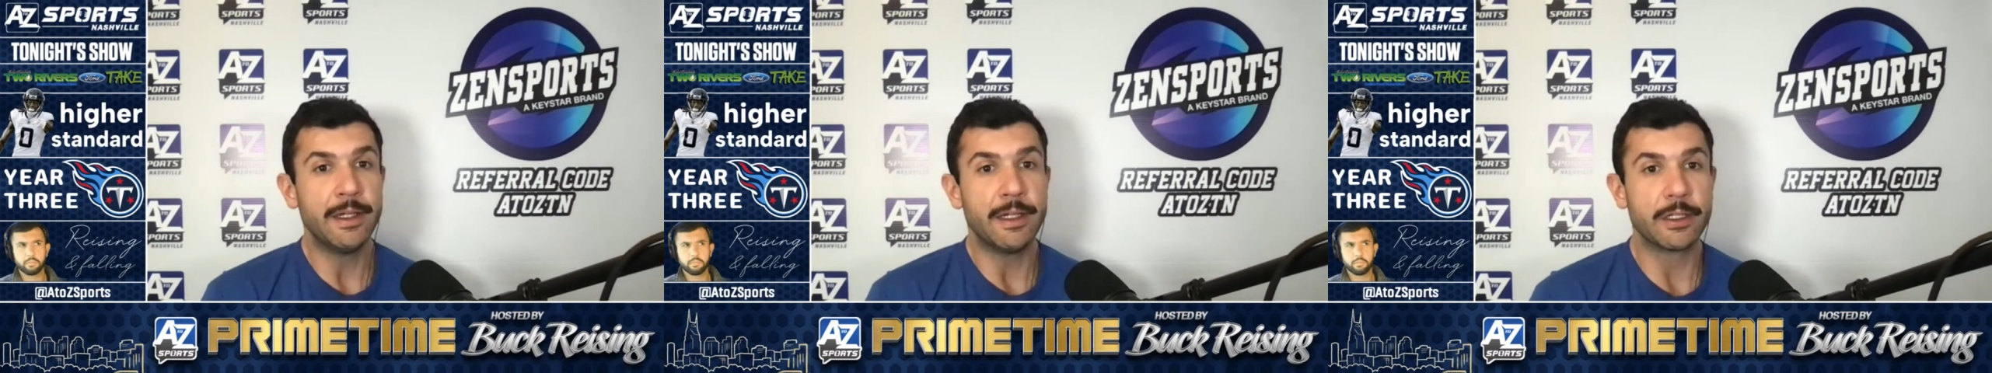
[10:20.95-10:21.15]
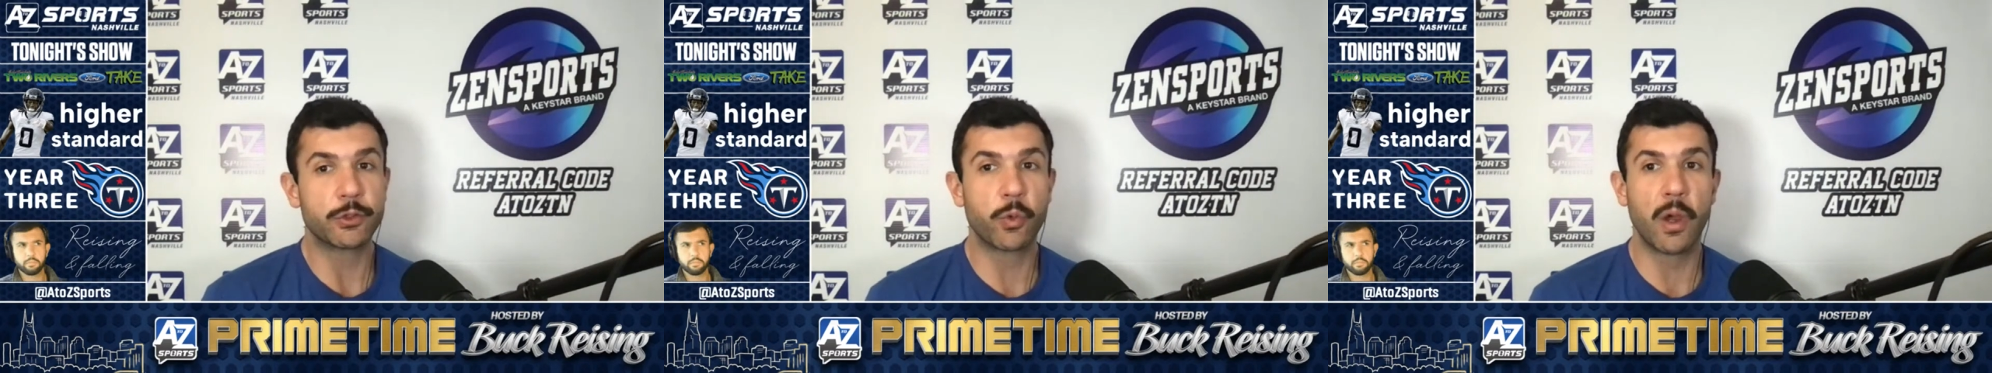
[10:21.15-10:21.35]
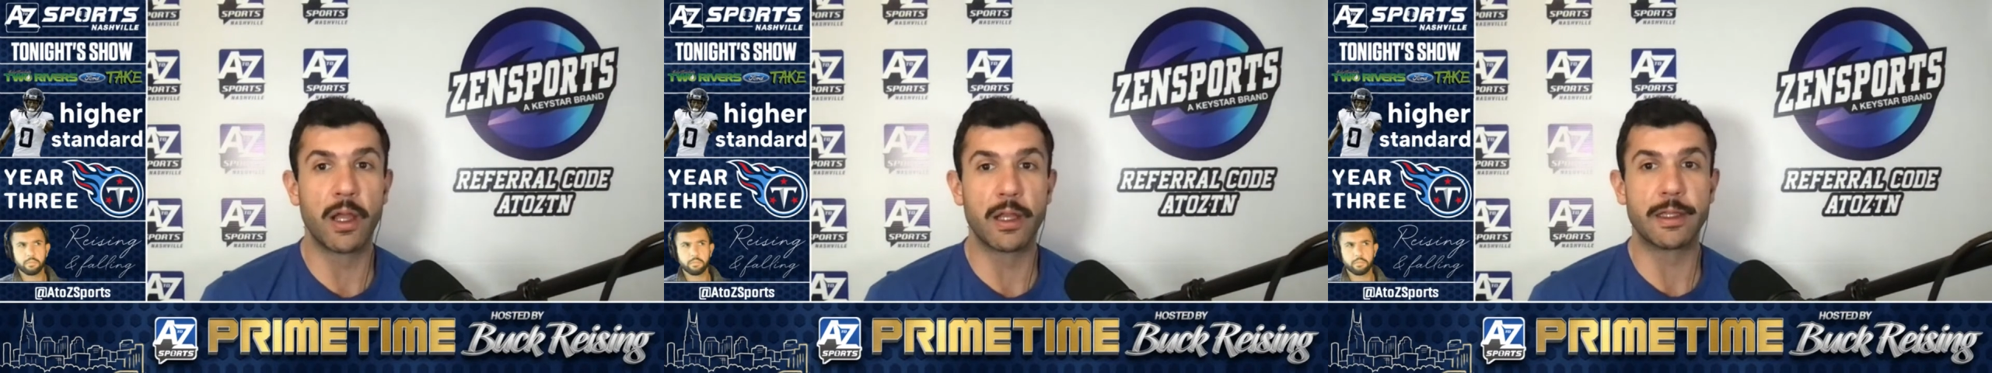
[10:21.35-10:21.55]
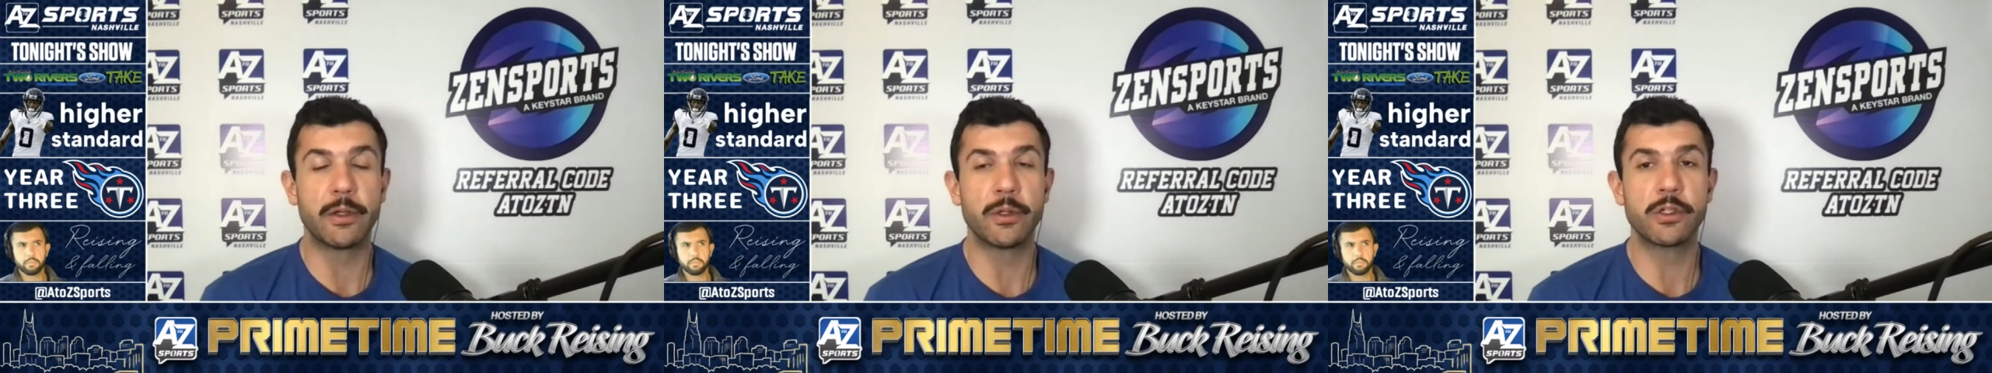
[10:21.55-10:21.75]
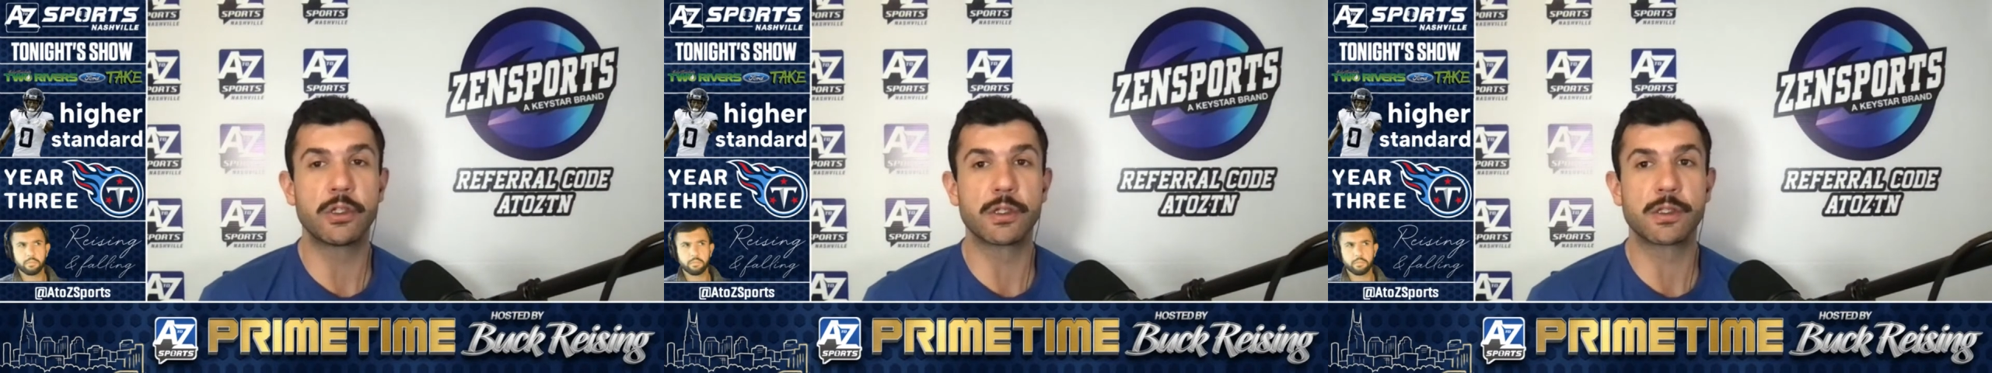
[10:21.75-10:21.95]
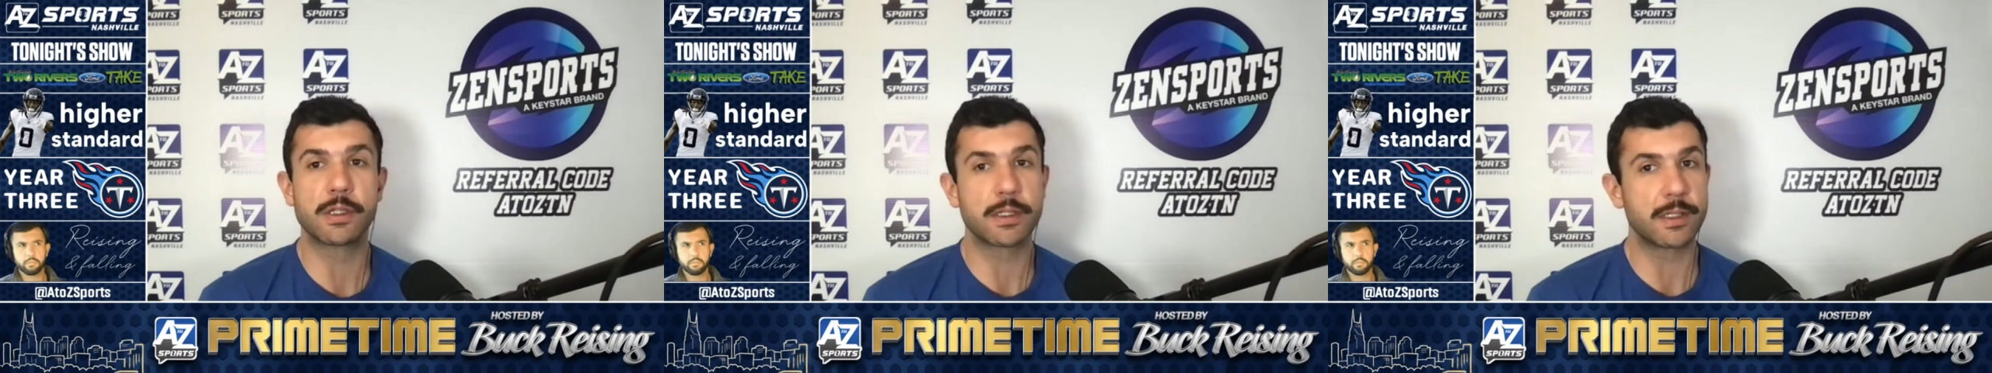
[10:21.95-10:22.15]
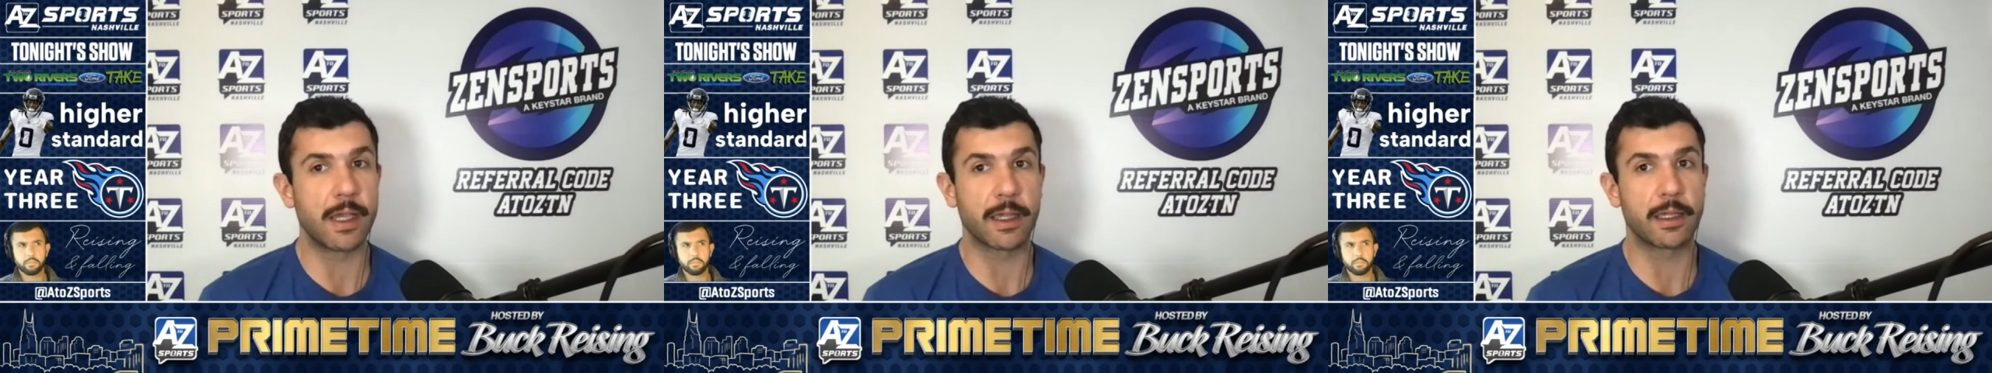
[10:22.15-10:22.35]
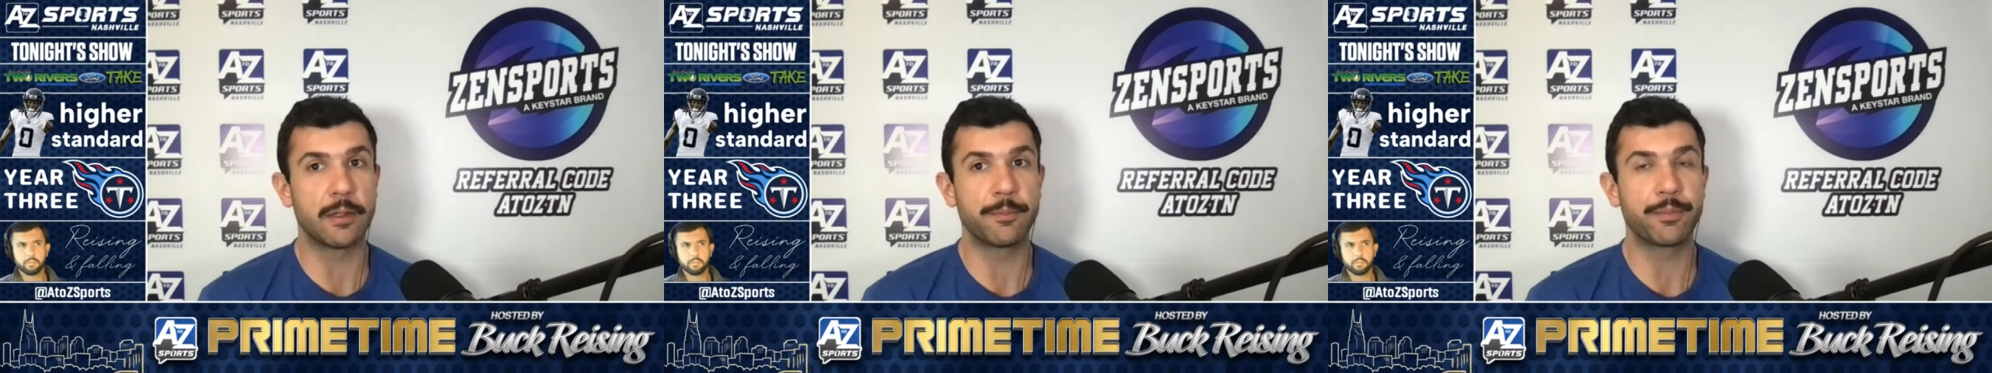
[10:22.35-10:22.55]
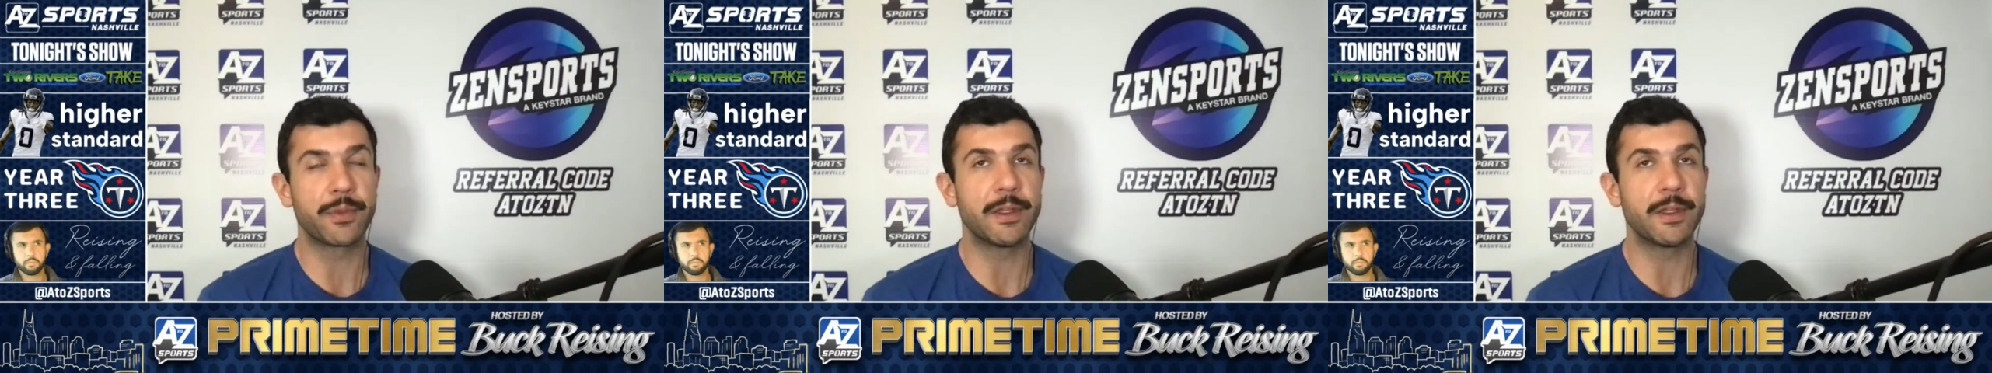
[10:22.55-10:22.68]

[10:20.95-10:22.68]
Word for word: as well here in just a second.